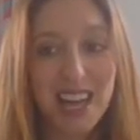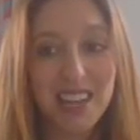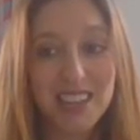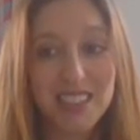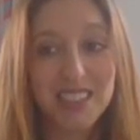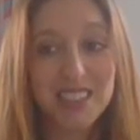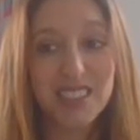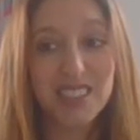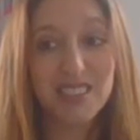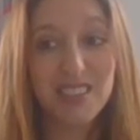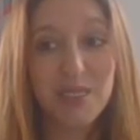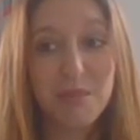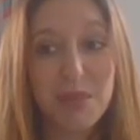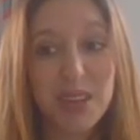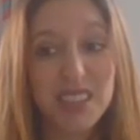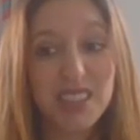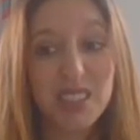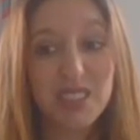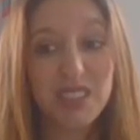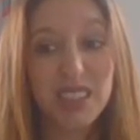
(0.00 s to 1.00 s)
And just a
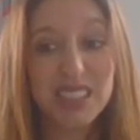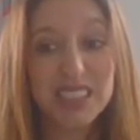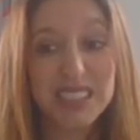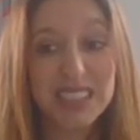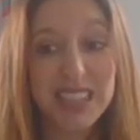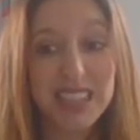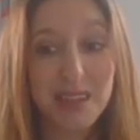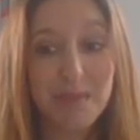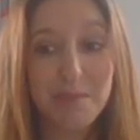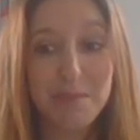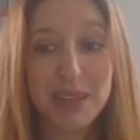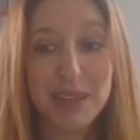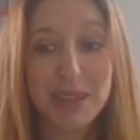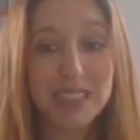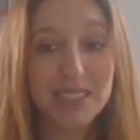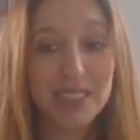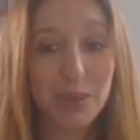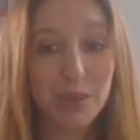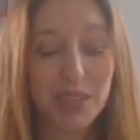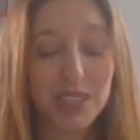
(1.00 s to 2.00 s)
reminder once again,
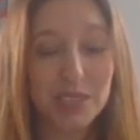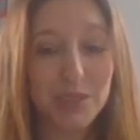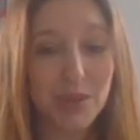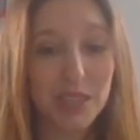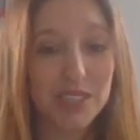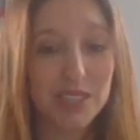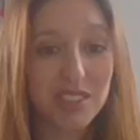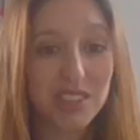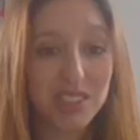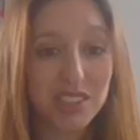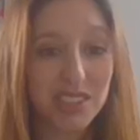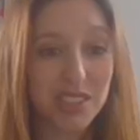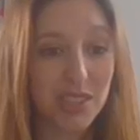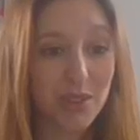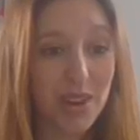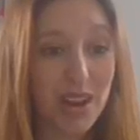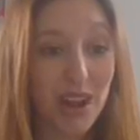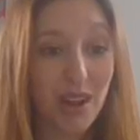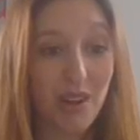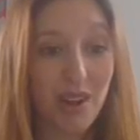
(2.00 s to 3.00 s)
please do ask questions
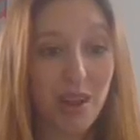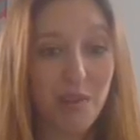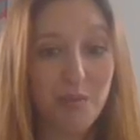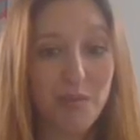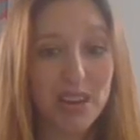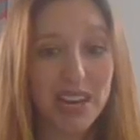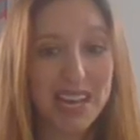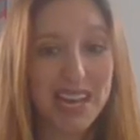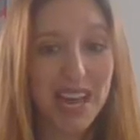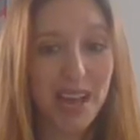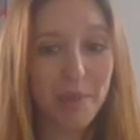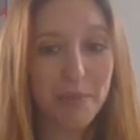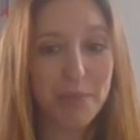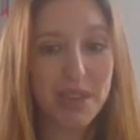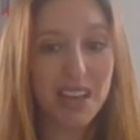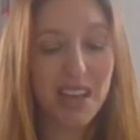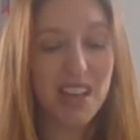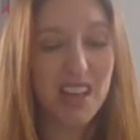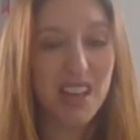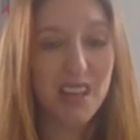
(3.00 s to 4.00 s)
throughout. I'm really
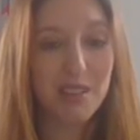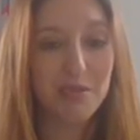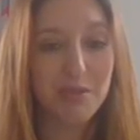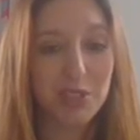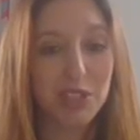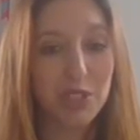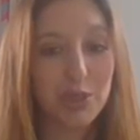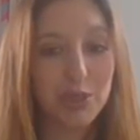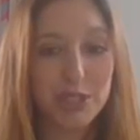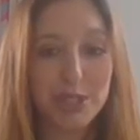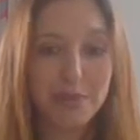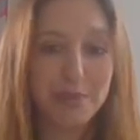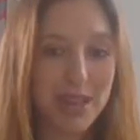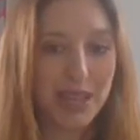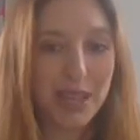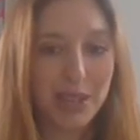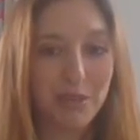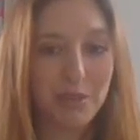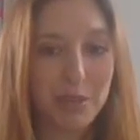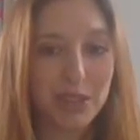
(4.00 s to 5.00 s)
happy for you to
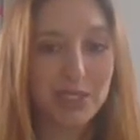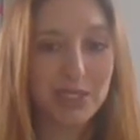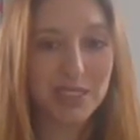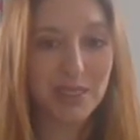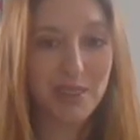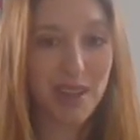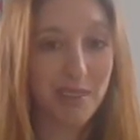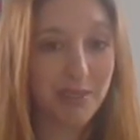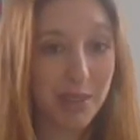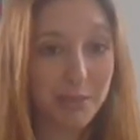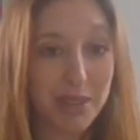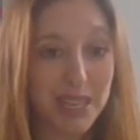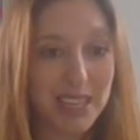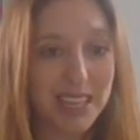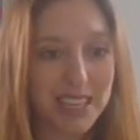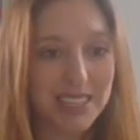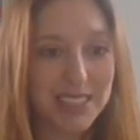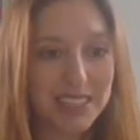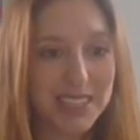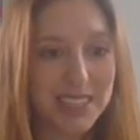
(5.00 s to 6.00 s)
make the most of having me
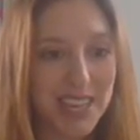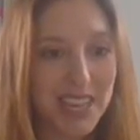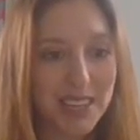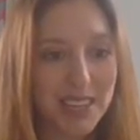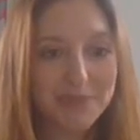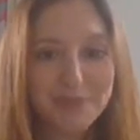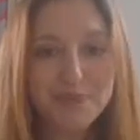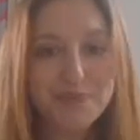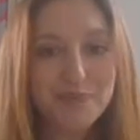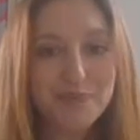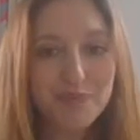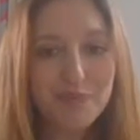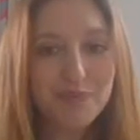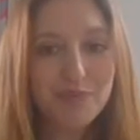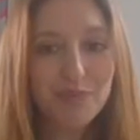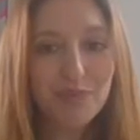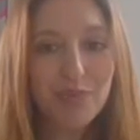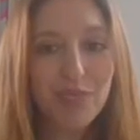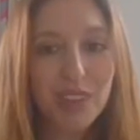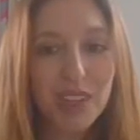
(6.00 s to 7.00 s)
here today.
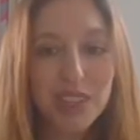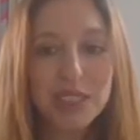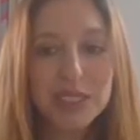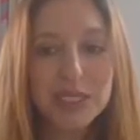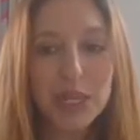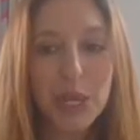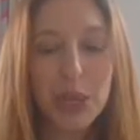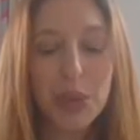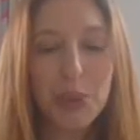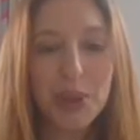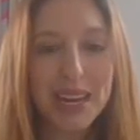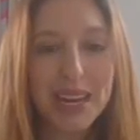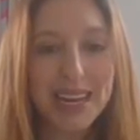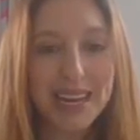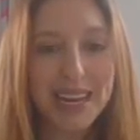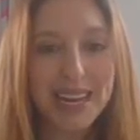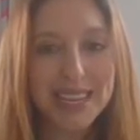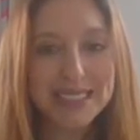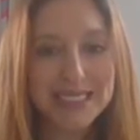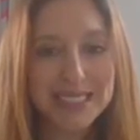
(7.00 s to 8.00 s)
So
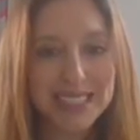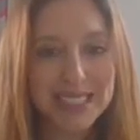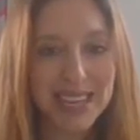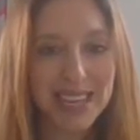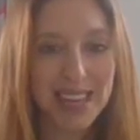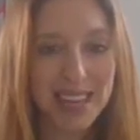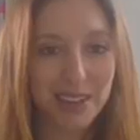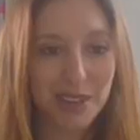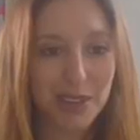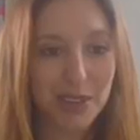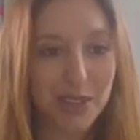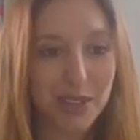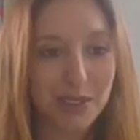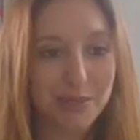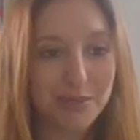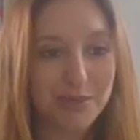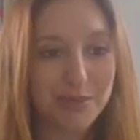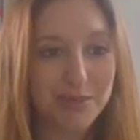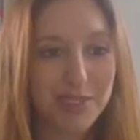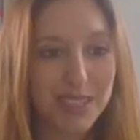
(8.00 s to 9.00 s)
let's kick
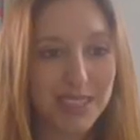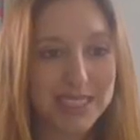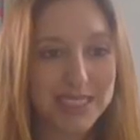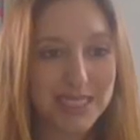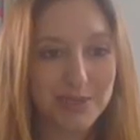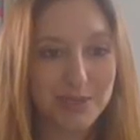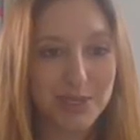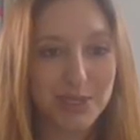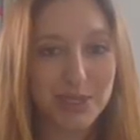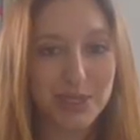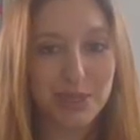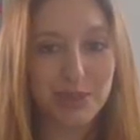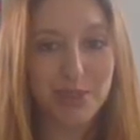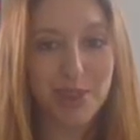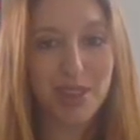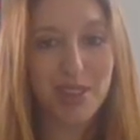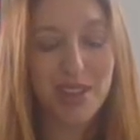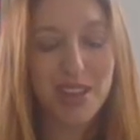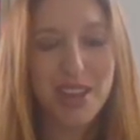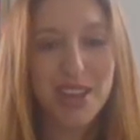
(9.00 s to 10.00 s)
off, first of all,
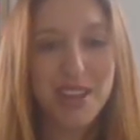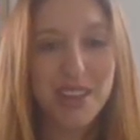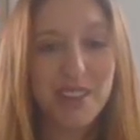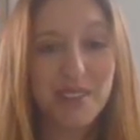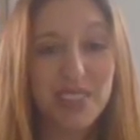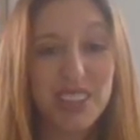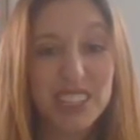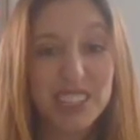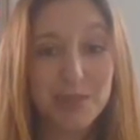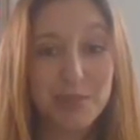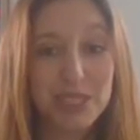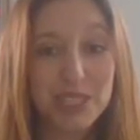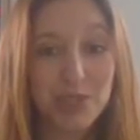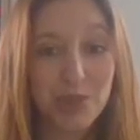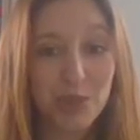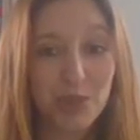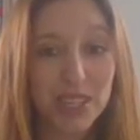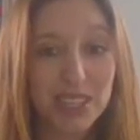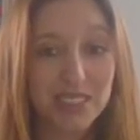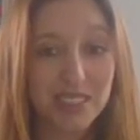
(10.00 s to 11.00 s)
with the
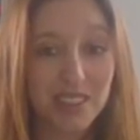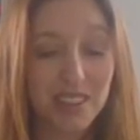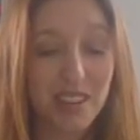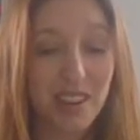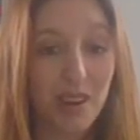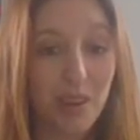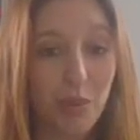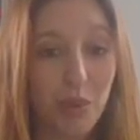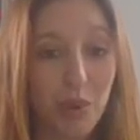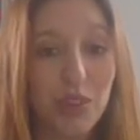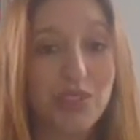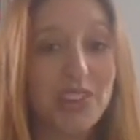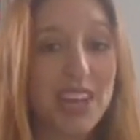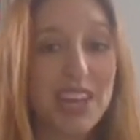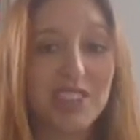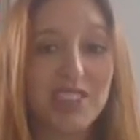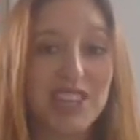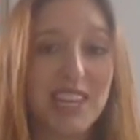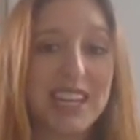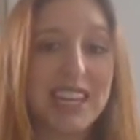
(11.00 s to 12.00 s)
fundamental question, what
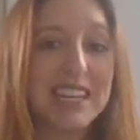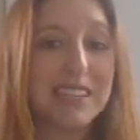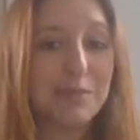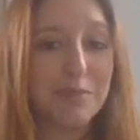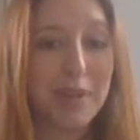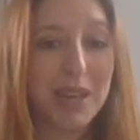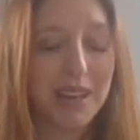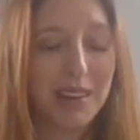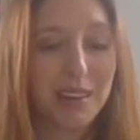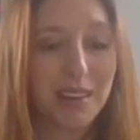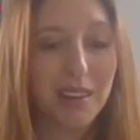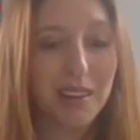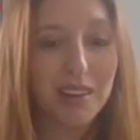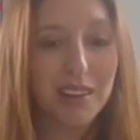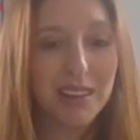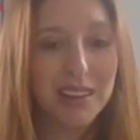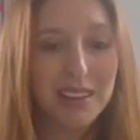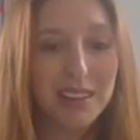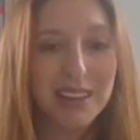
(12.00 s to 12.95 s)
actually is PR?